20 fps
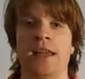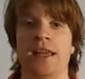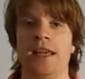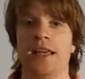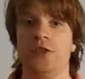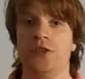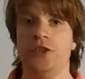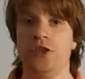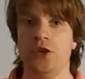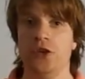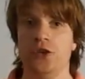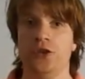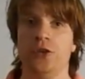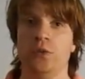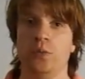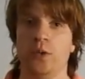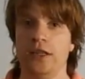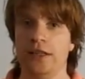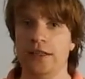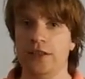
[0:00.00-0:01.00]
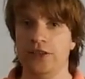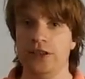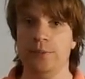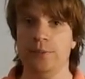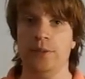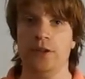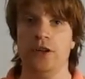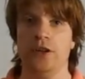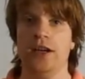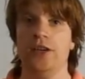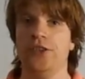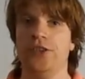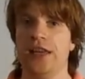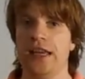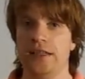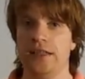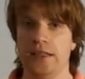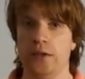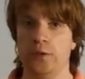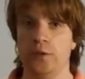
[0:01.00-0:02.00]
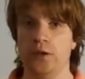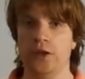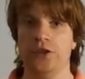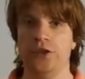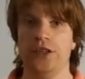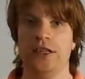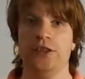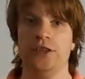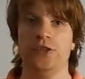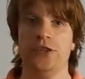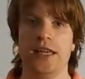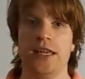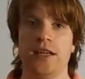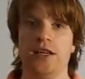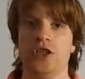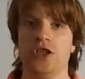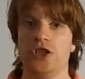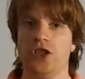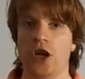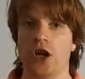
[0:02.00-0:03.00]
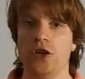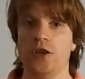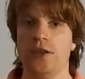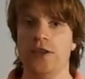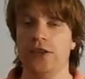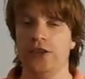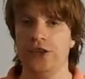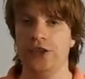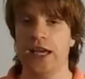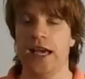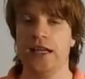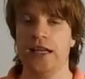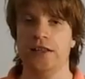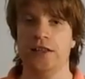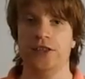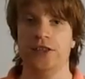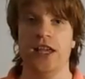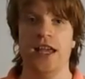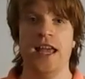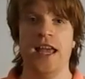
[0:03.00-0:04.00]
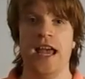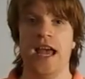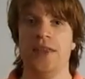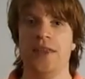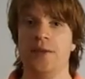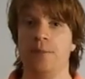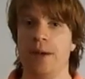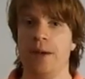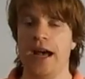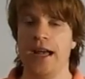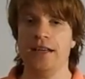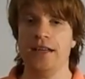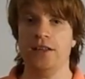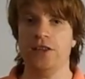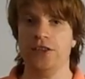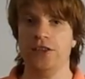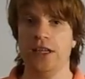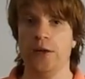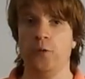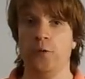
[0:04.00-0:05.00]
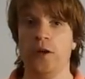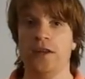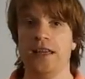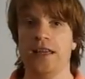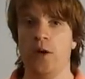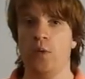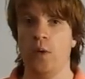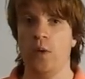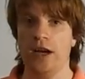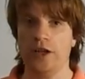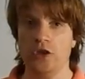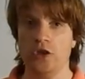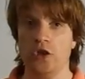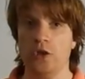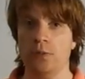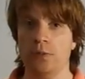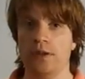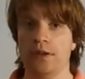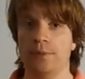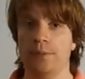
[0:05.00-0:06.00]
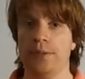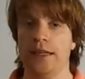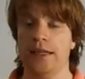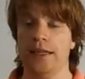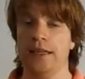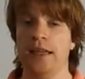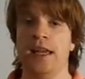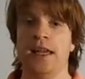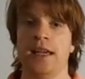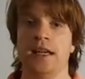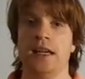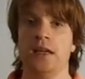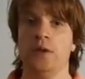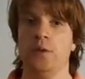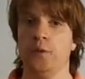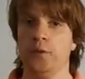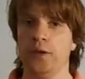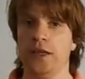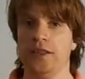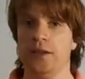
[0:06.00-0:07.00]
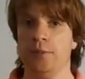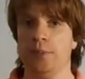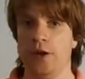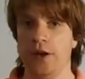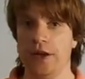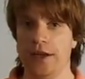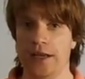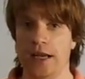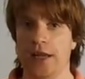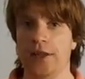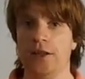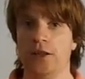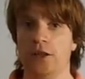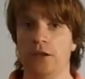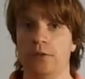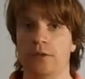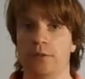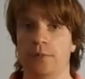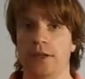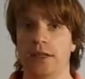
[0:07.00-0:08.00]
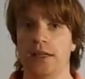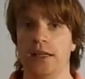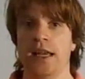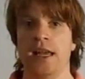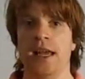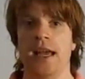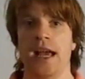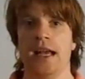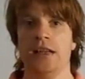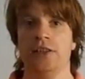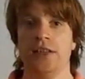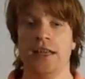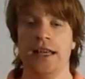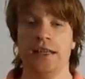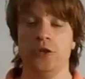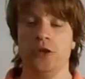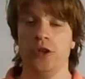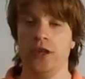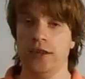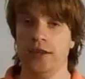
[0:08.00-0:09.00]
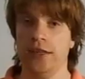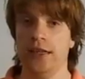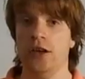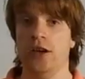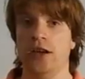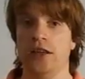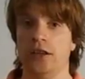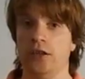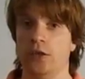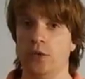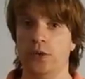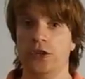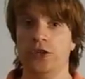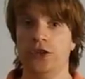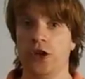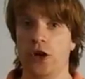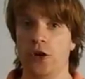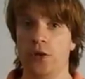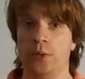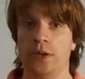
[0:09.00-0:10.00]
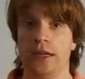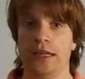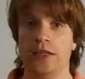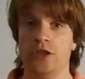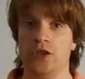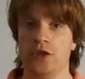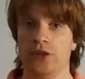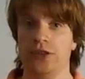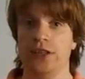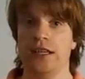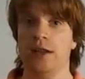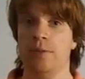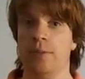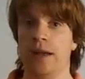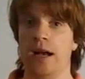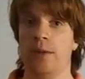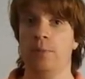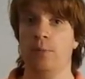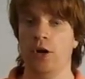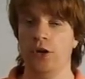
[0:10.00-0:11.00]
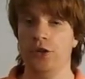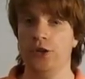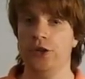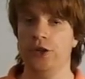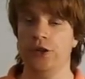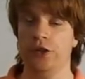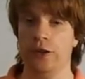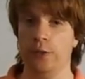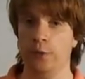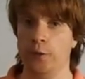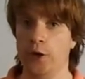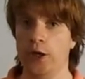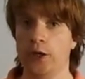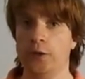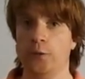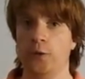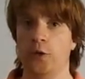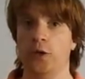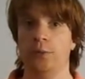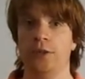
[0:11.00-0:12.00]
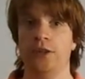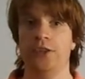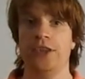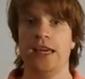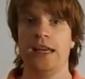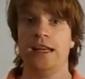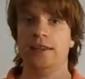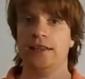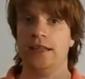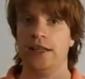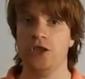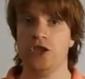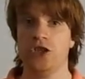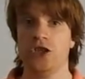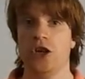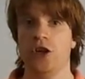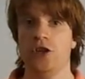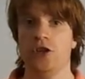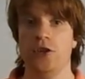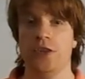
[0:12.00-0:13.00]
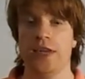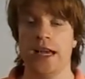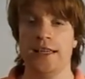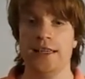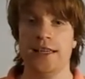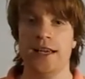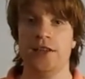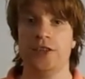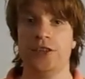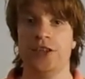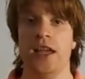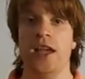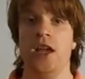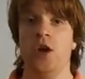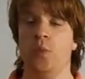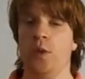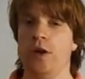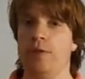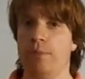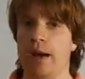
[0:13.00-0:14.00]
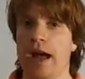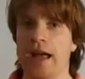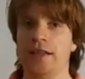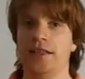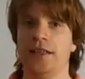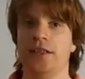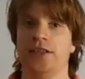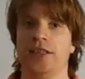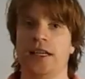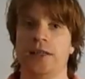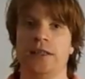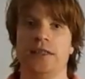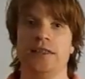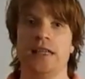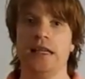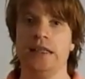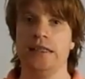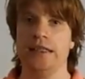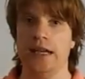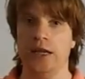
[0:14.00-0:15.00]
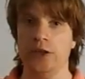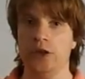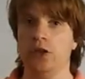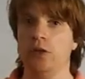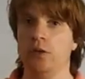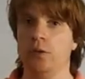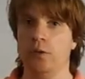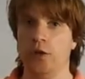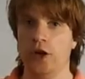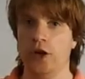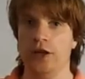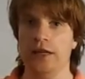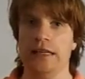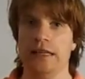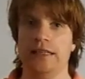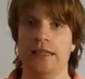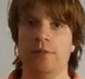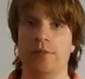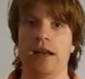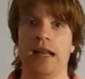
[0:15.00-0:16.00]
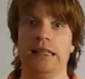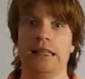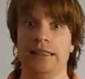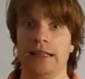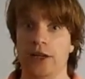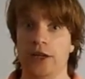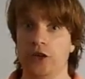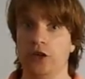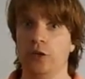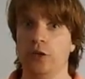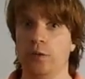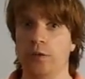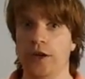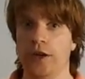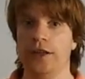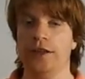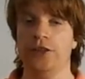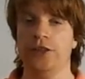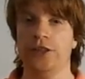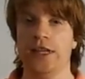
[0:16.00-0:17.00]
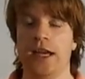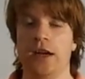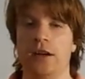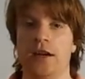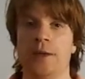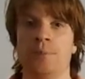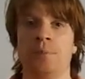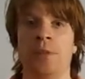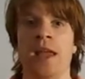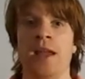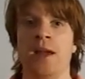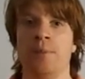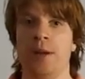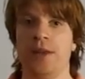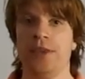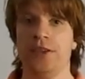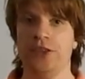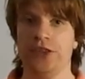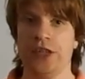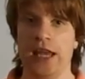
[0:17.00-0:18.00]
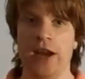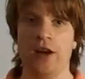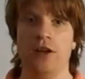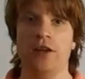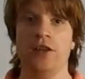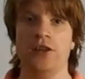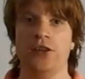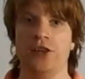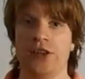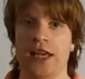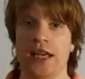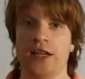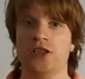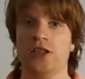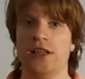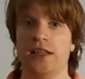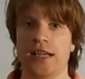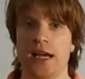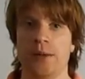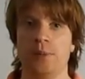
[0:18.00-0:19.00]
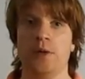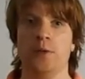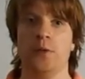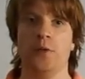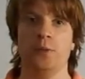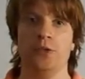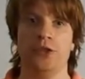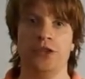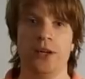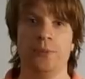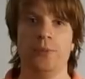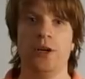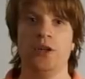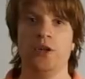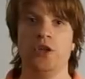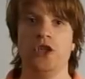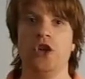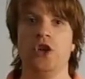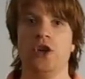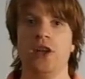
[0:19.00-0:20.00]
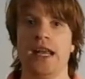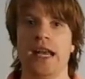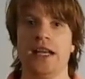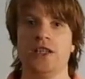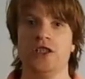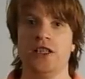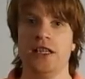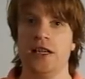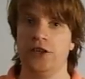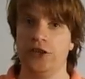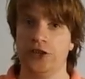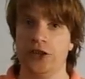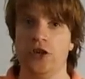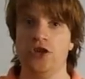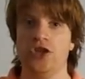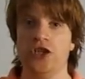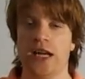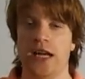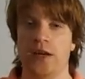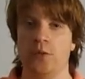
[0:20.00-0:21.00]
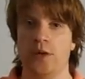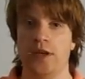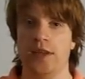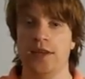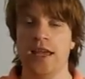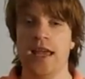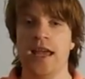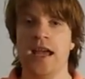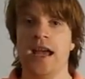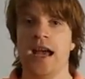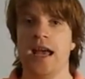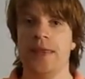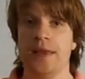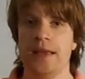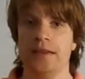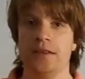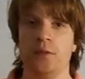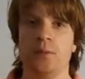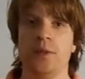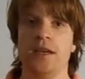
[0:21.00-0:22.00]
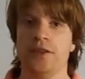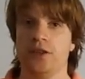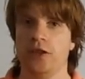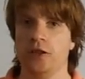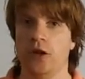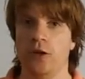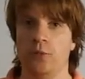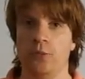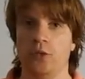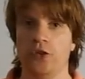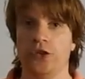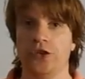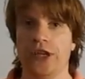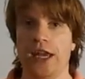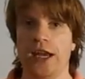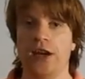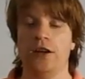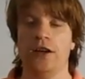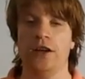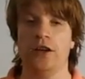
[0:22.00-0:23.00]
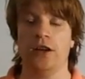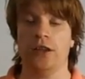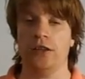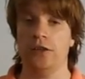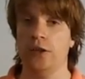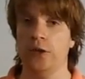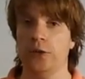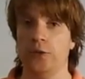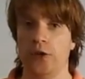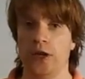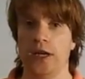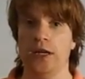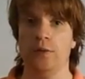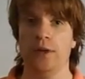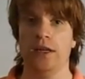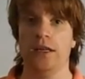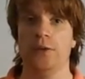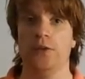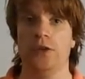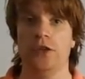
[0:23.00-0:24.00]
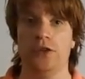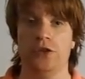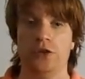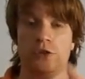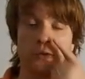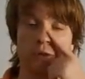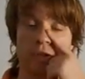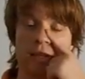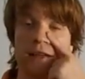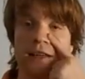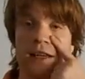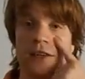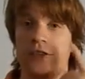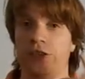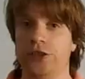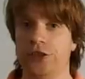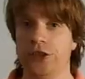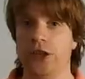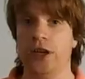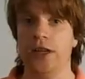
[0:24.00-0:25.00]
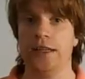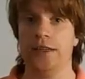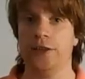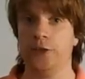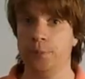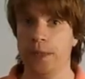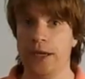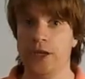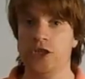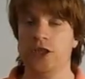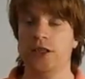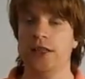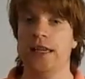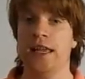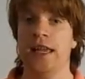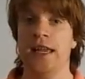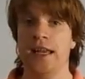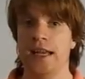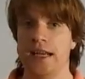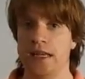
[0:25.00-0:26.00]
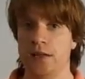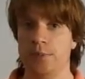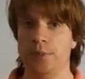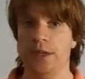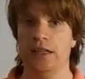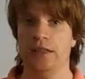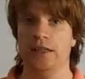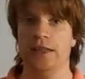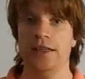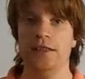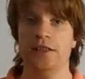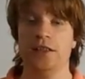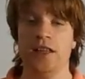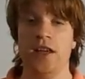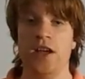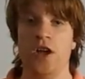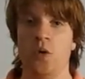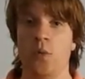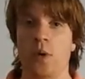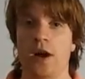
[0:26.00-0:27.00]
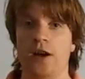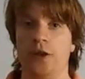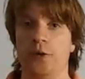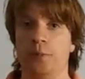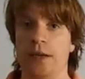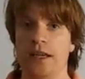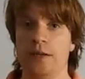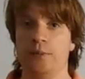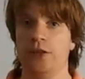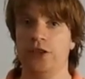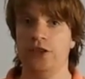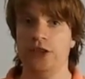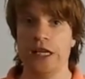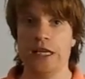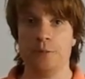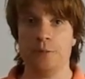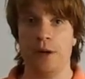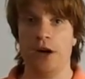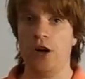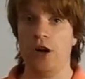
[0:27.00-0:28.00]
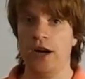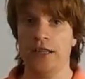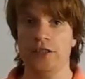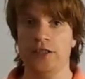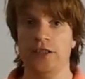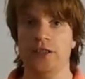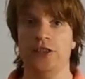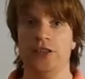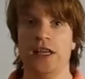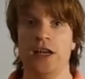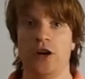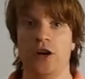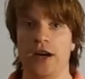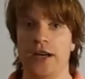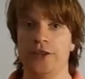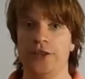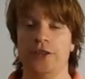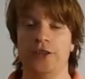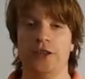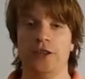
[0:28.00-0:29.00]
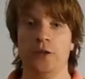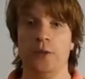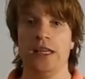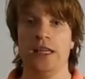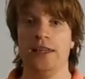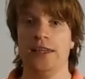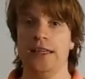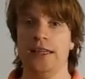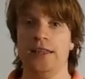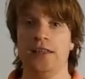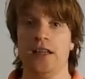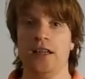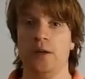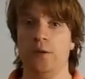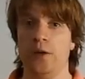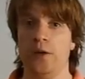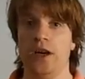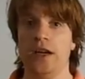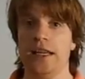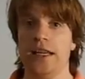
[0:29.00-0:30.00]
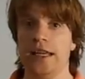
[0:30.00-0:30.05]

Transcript: It's used to really symbolise that difference, and it's there to show you the sadness and the pain and suffering that one human being can inflict upon another human being. And so that's the thing I thought was so interesting about Monsters, the first film, is that it does show you that yes, we've painted something that does look very intimidating, does look very scary, but the scariness is actually coming from someone you can actually associate with. And that to me is a lot more scary, and I thought it's very relevant to today's society, especially in the Middle East, where it's being besieged by ISIS, and ISIS doing things that are very